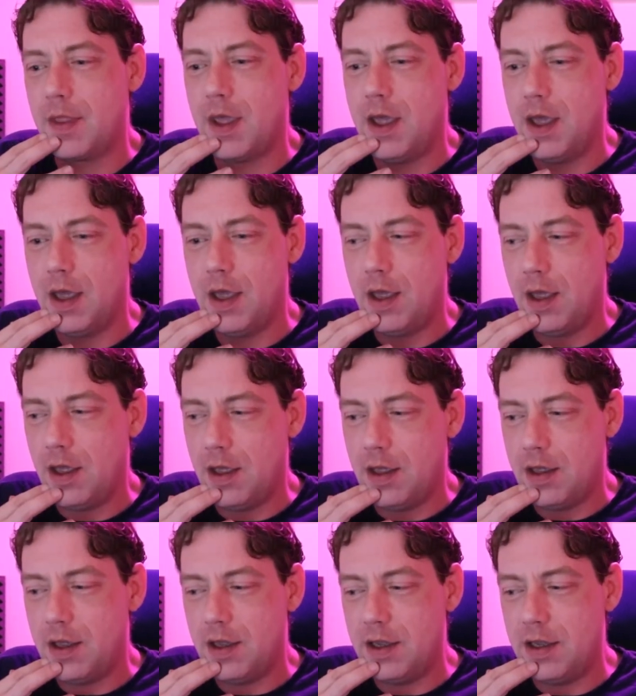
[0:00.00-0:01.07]

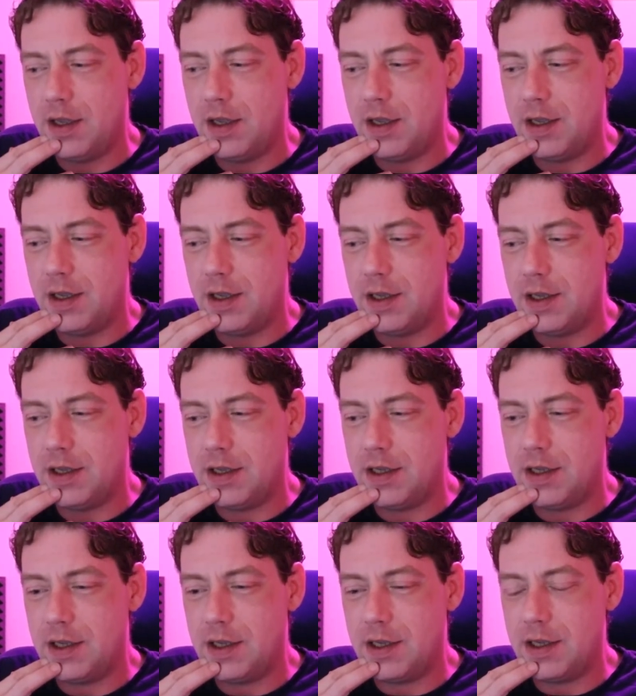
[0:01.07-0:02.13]

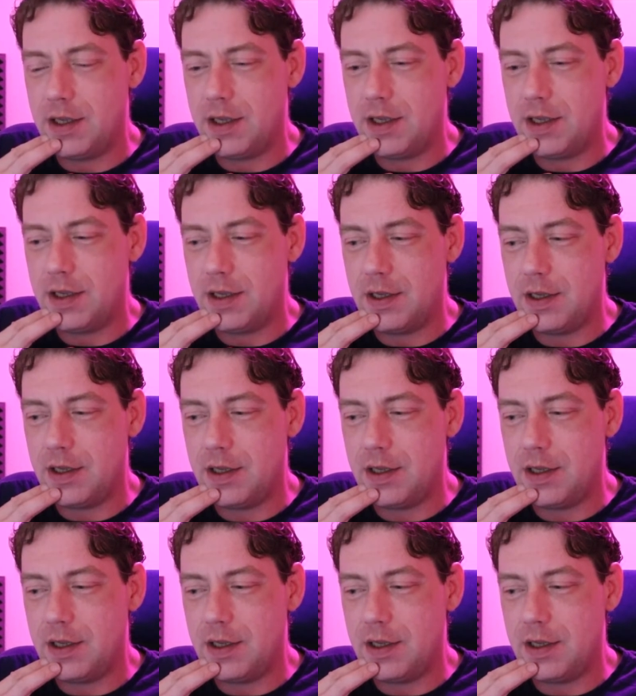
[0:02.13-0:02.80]
(no one is talking)